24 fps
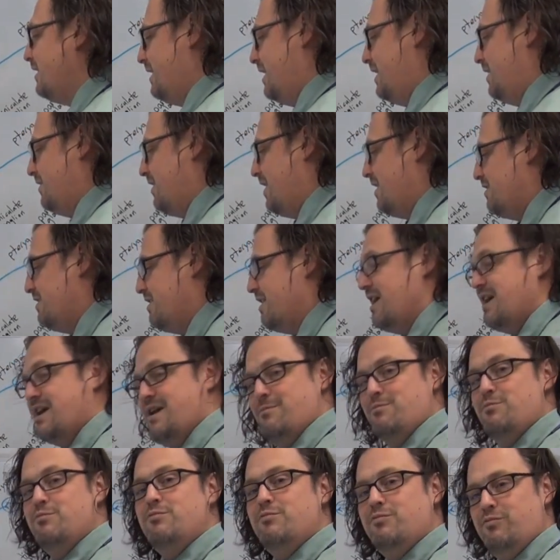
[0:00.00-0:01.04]
And that
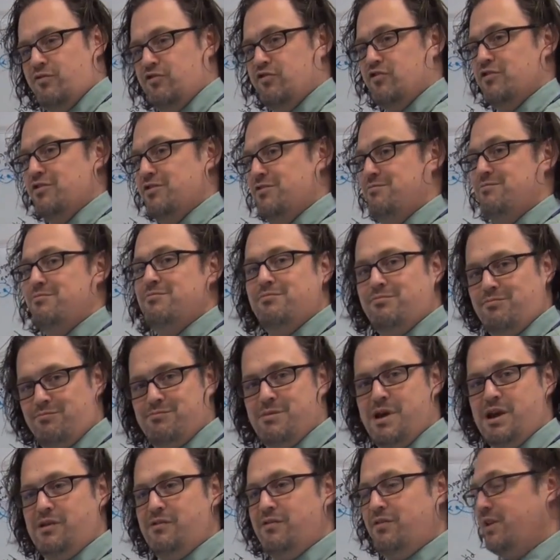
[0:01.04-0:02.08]
name should
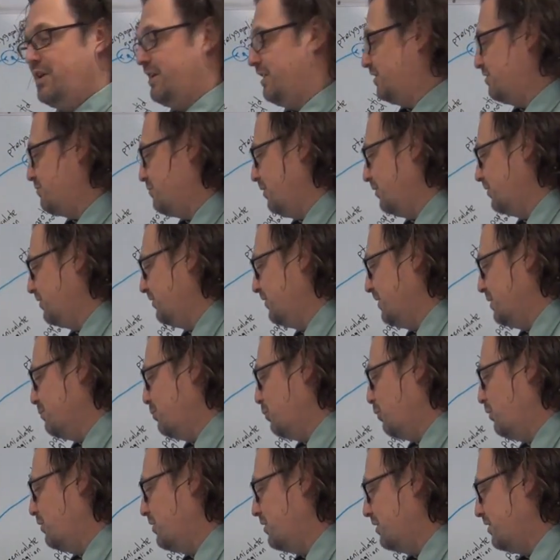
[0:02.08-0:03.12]
make you think it's relatively
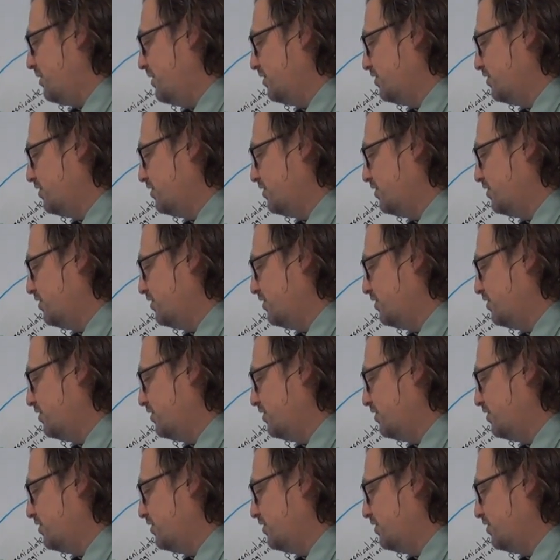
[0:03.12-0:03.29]
important.